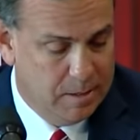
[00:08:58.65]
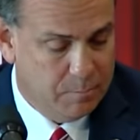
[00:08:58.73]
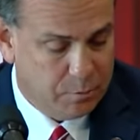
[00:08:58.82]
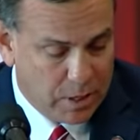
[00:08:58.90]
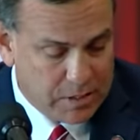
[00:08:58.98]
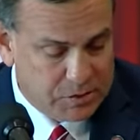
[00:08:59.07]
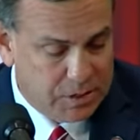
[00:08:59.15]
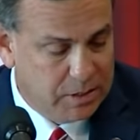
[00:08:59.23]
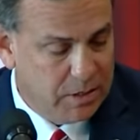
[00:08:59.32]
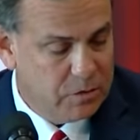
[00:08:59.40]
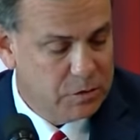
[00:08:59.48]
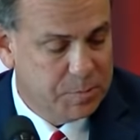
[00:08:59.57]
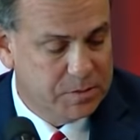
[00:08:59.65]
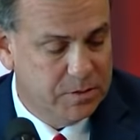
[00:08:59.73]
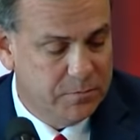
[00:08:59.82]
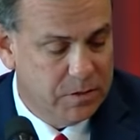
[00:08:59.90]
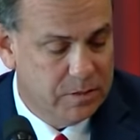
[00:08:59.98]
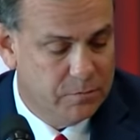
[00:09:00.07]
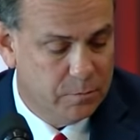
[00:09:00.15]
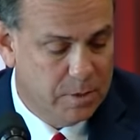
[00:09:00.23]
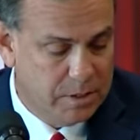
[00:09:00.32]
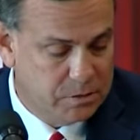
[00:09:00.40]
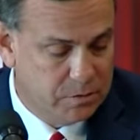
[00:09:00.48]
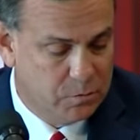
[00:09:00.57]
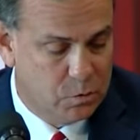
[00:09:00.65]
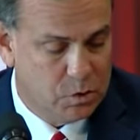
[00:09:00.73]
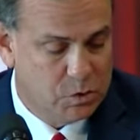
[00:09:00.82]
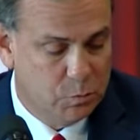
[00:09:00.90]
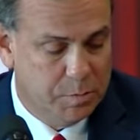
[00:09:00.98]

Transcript: Pricing and other specific information, of course,